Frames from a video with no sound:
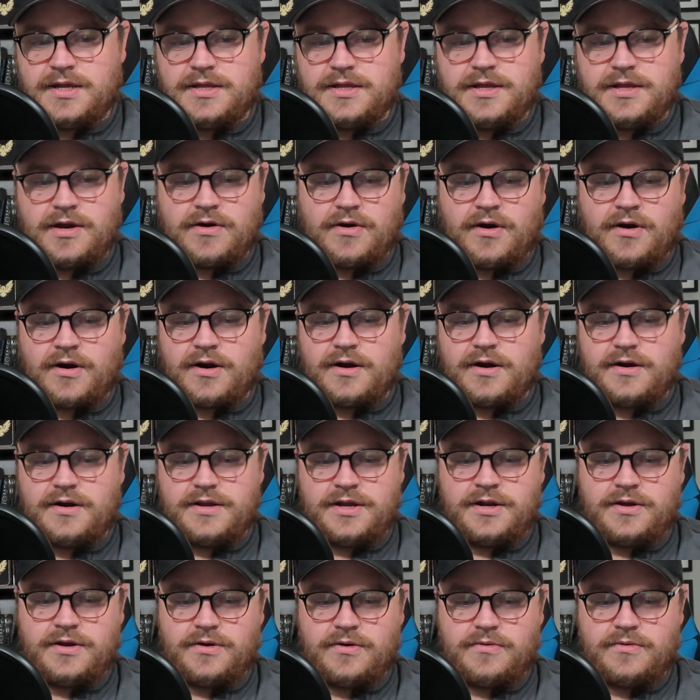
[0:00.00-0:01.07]
there are
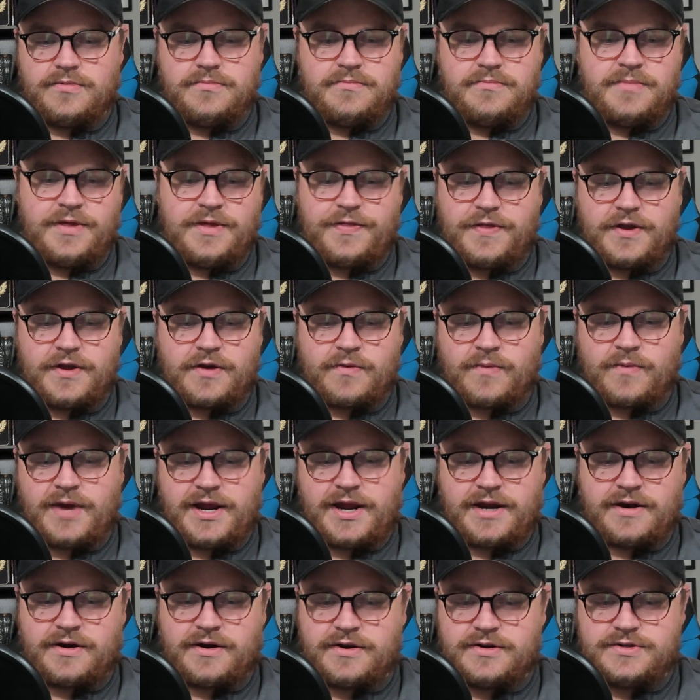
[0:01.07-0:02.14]
you know mythic
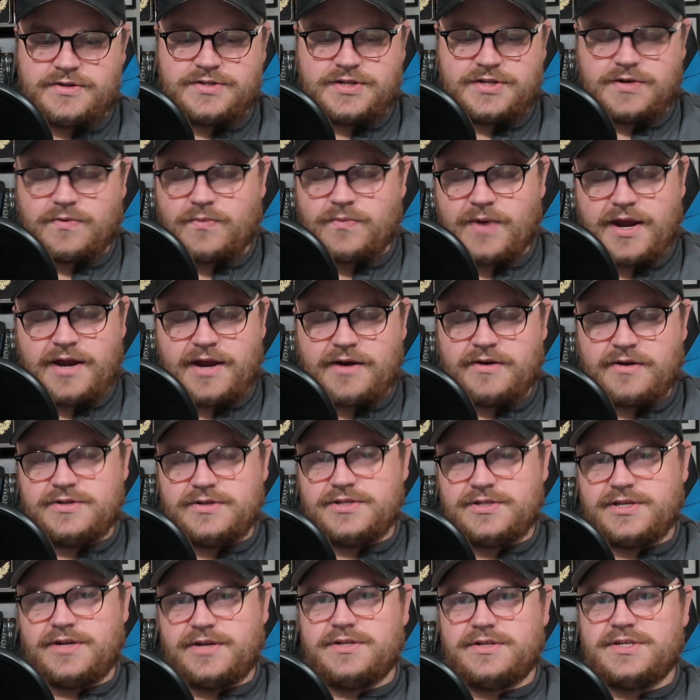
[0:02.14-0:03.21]
rares and
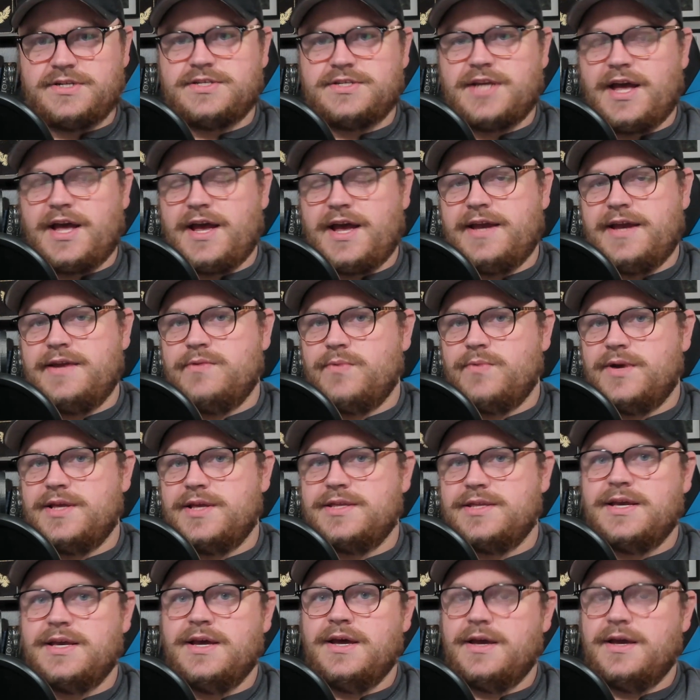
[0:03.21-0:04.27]
rares that are designed
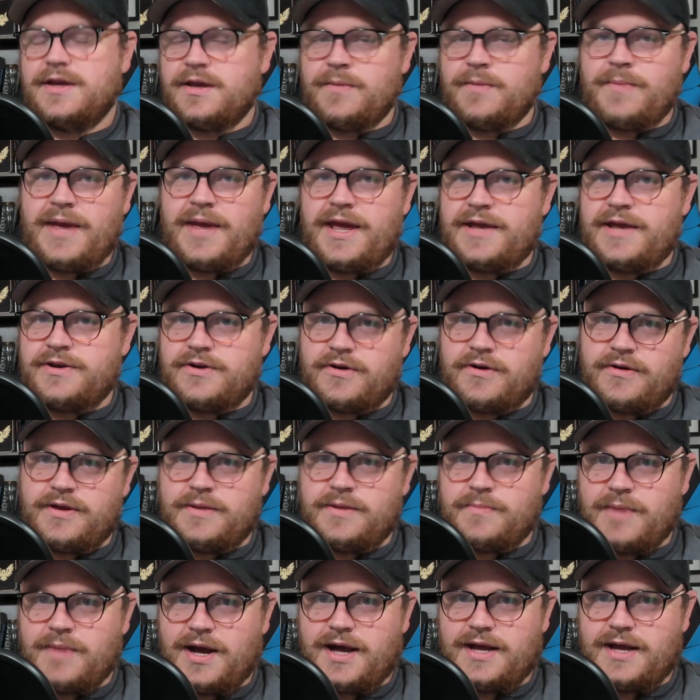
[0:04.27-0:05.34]
with commander in
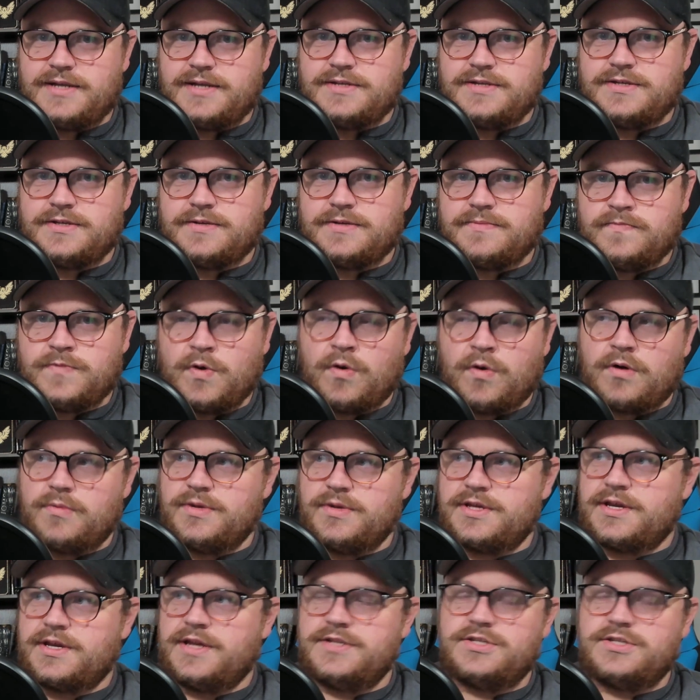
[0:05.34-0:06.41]
mind or
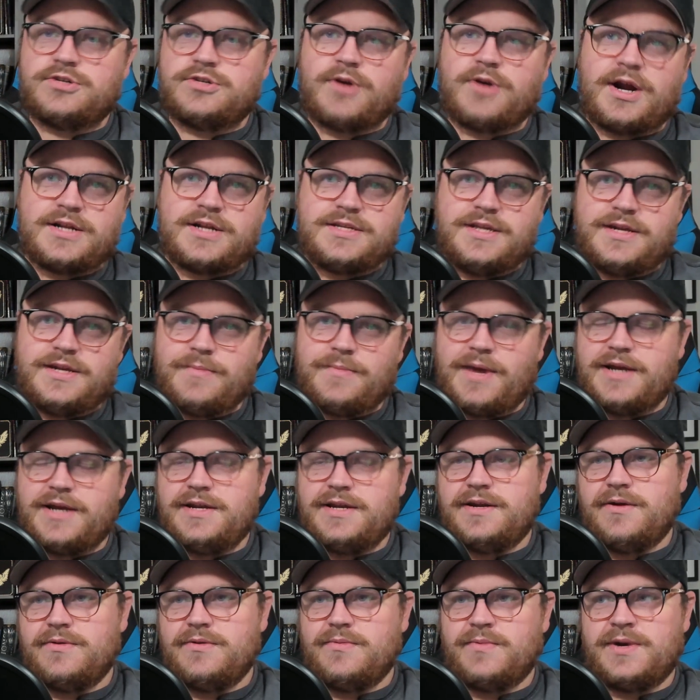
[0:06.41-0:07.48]
with constructed in mind you
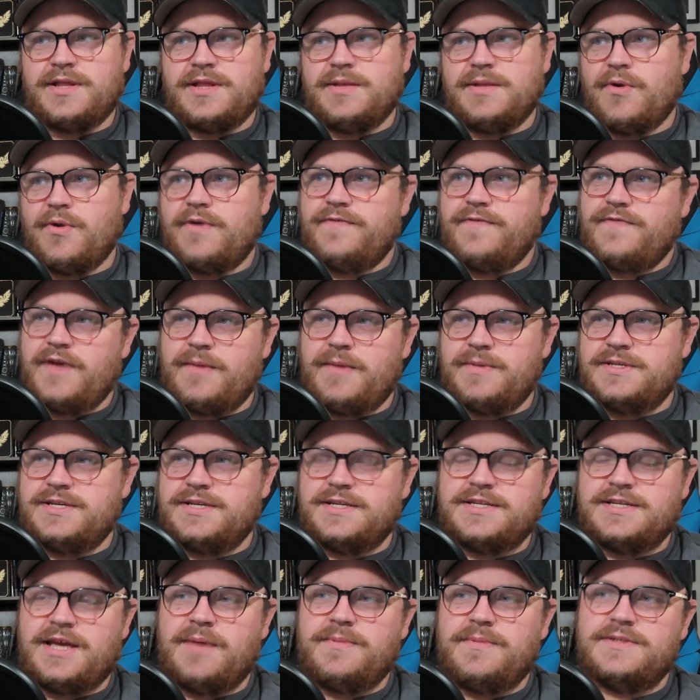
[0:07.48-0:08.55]
know one of the more famous
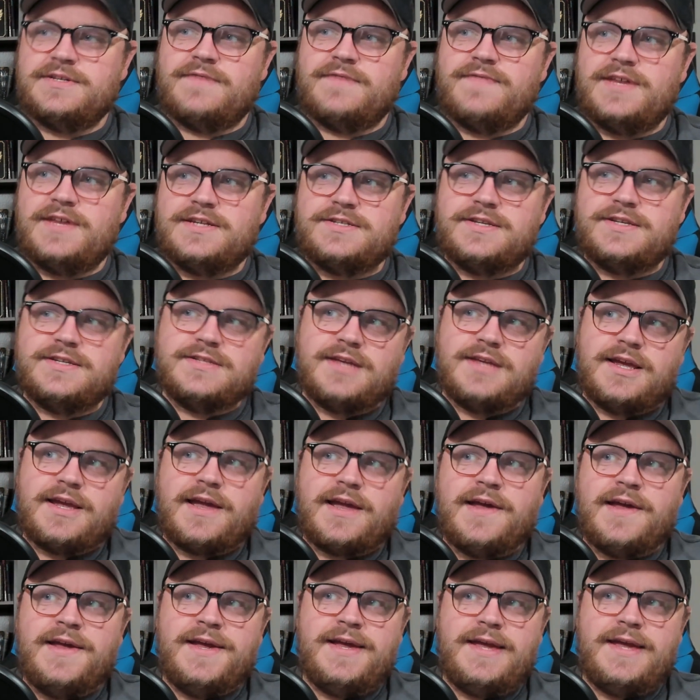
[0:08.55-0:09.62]
examples of this is
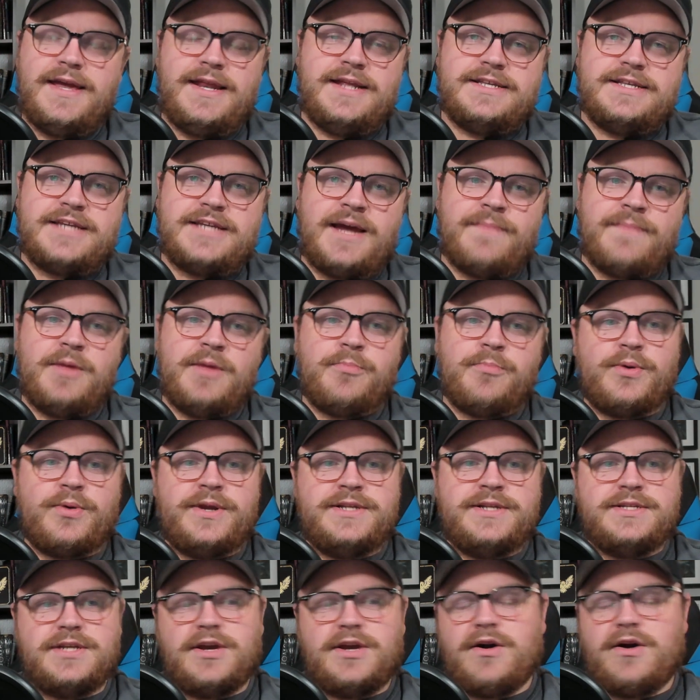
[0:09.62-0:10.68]
like anytime they
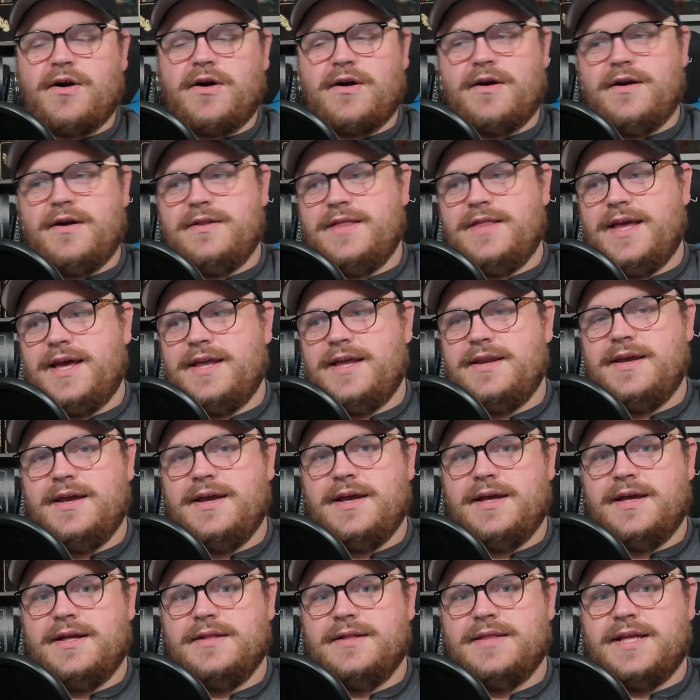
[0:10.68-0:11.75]
print a card that
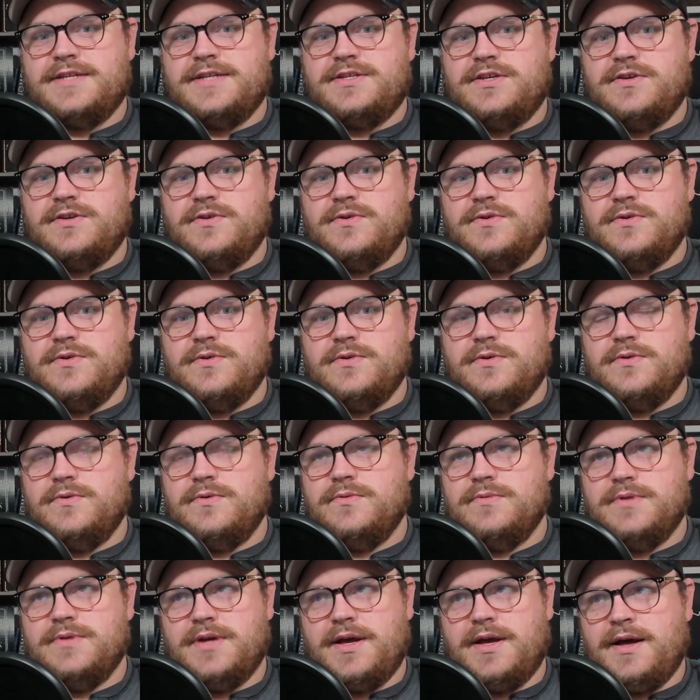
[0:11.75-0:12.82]
lets
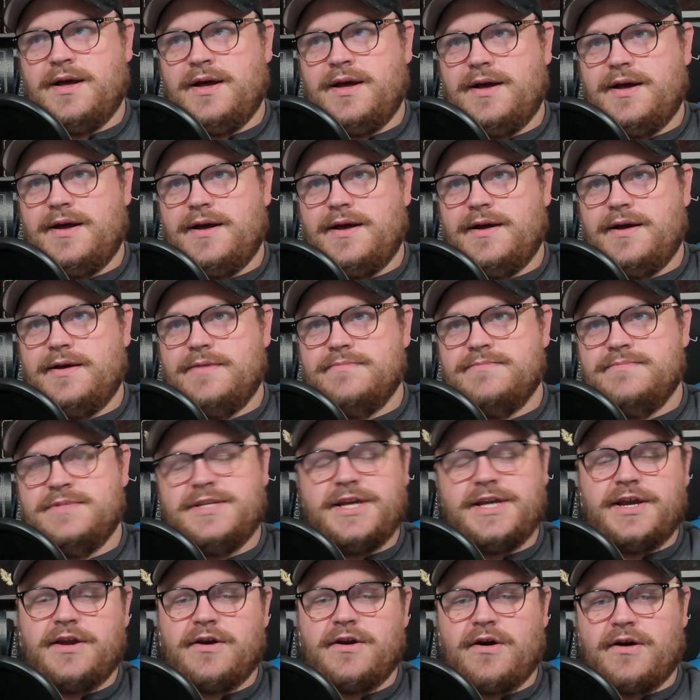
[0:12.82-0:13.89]
you uh,
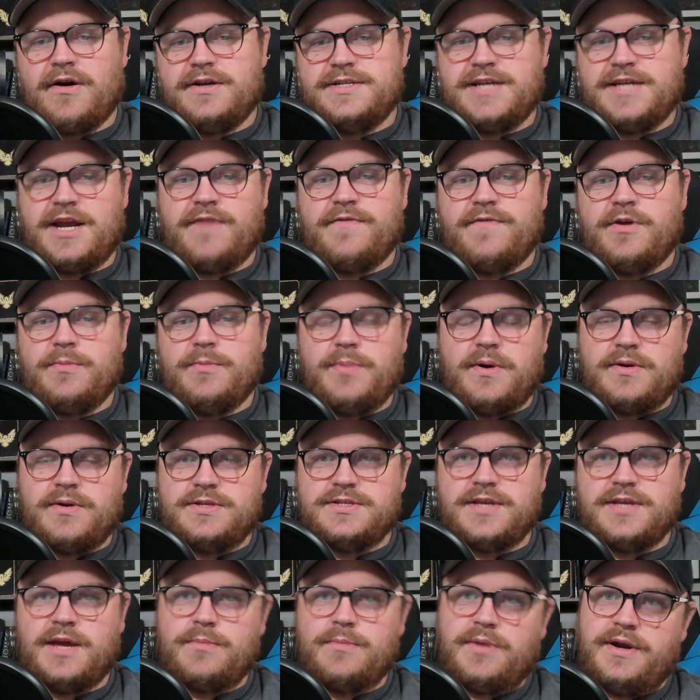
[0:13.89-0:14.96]
dig cards out of your
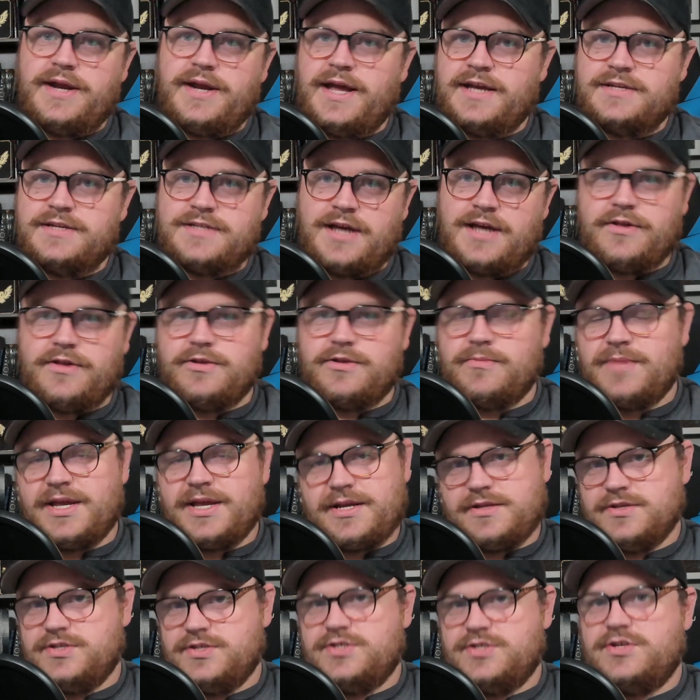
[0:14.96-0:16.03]
opponent's library and exile them
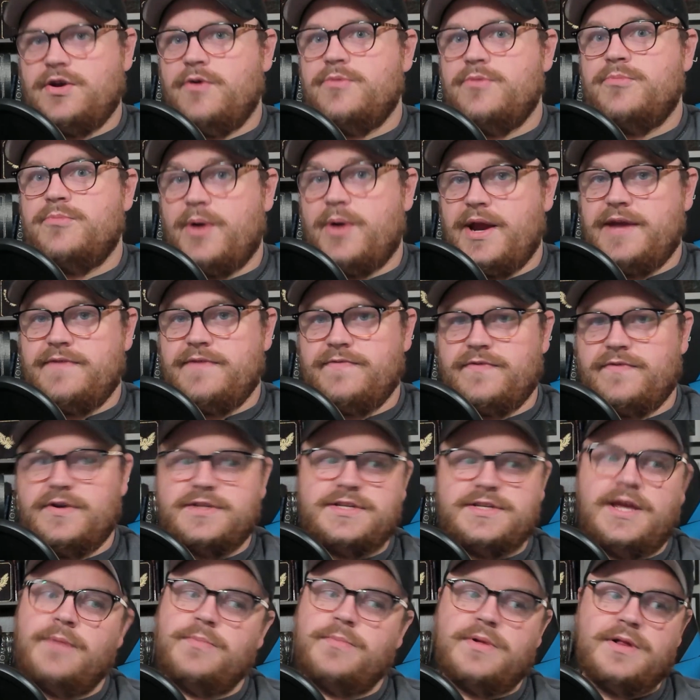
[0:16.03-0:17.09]
like the stone brain for
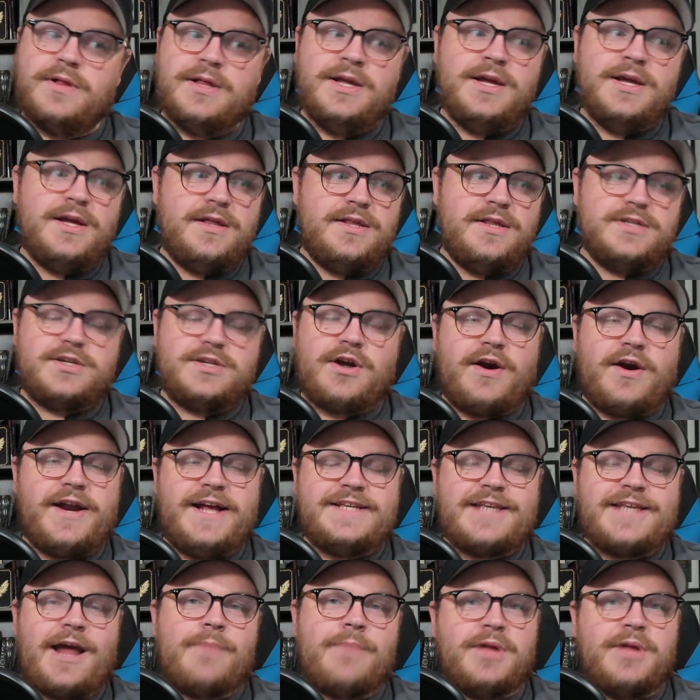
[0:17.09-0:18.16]
example this card
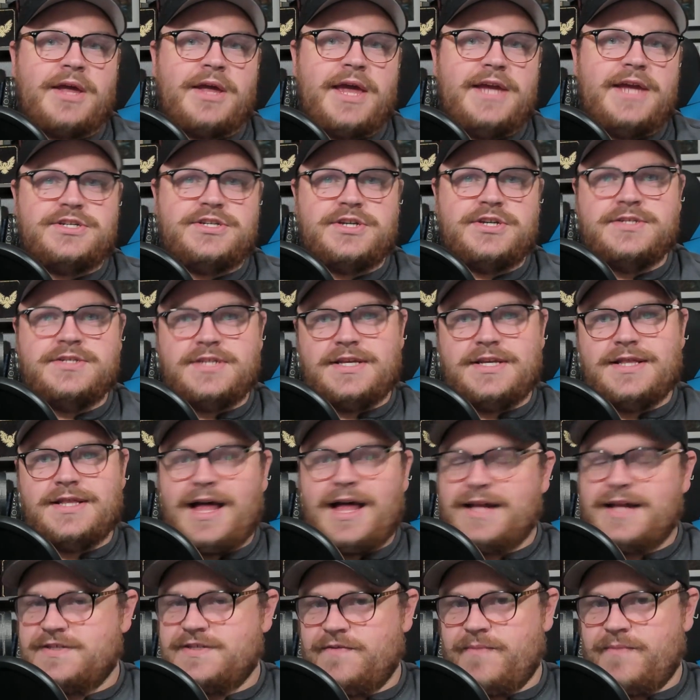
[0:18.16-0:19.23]
has applications in
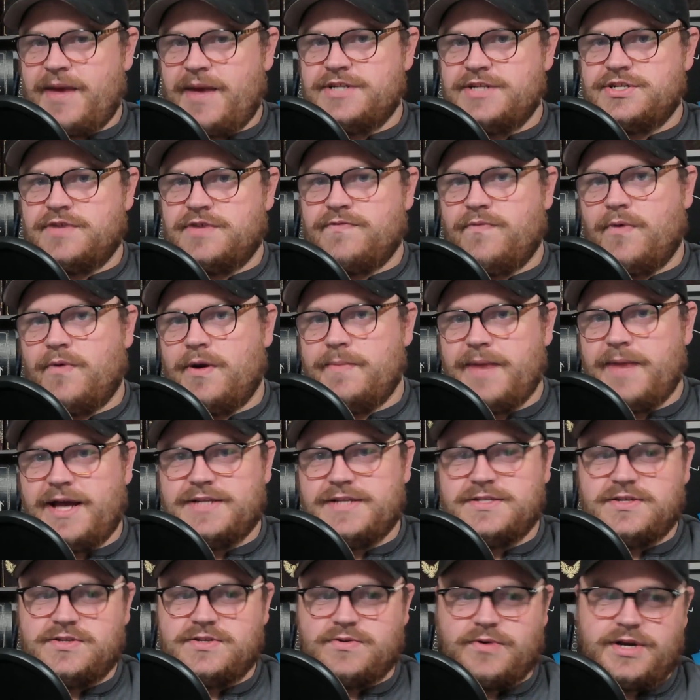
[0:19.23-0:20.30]
lots of magic
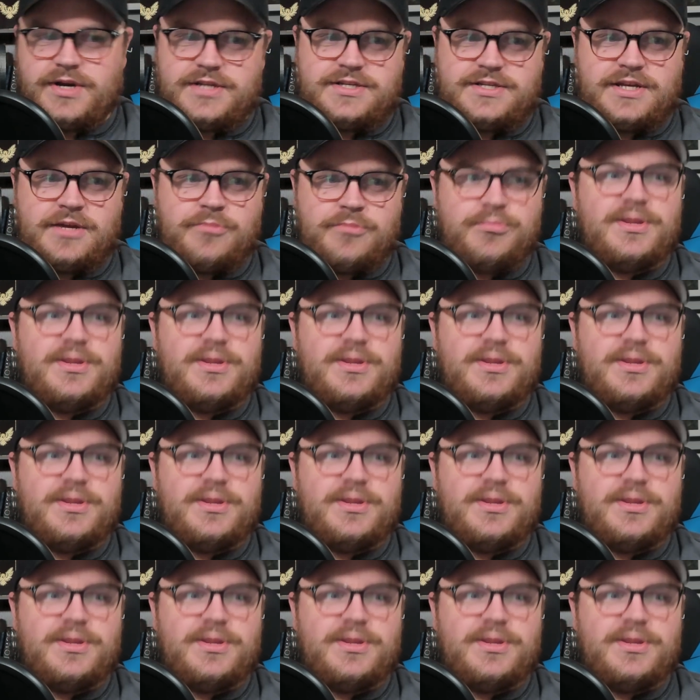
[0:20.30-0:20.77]
formats it's already seeing